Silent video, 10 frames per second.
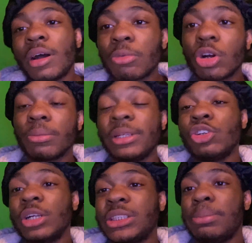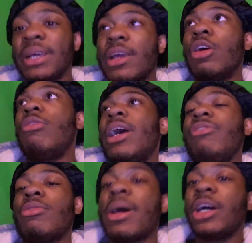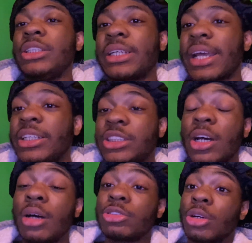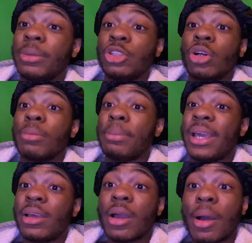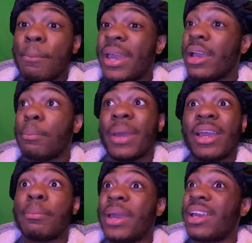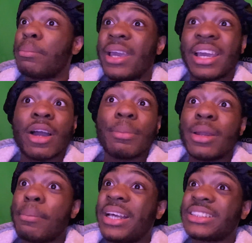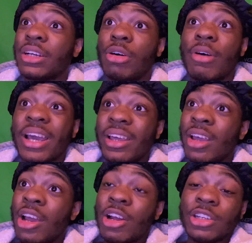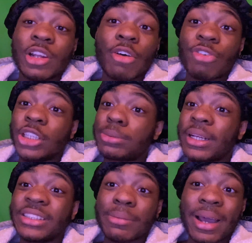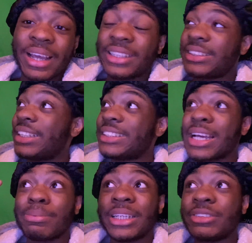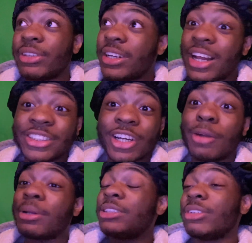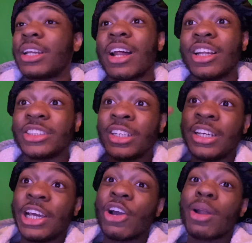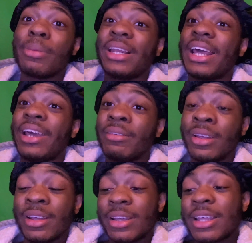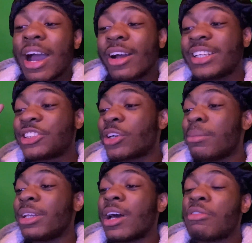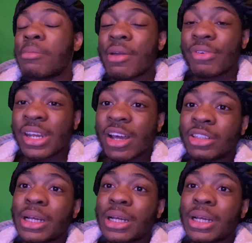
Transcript: I'm going to be doing this big giveaway for my 100K subs. I'm going to be doing a big, a big, big, big, big. It's going to be the best giveaway. You know, first place, get my headset. Second place, $50. Third place, $50. It's going to be lit. Y'all keep showing me love on my videos.